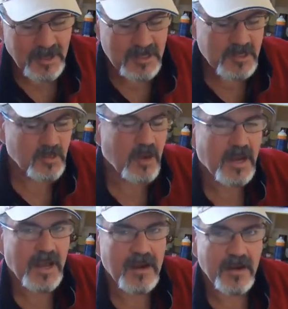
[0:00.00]
unless you want
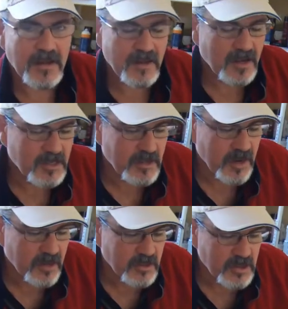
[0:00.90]
to add an extra
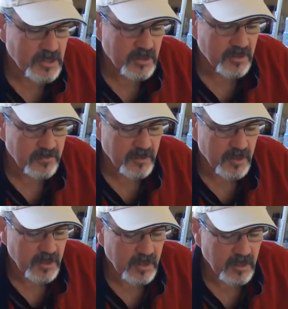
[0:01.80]
ounce or so if you're
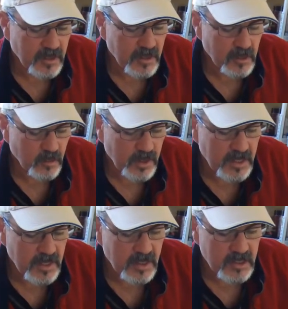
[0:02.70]
in
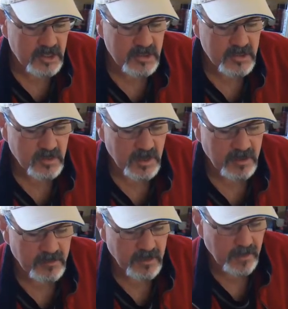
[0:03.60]
windy conditions or whatever.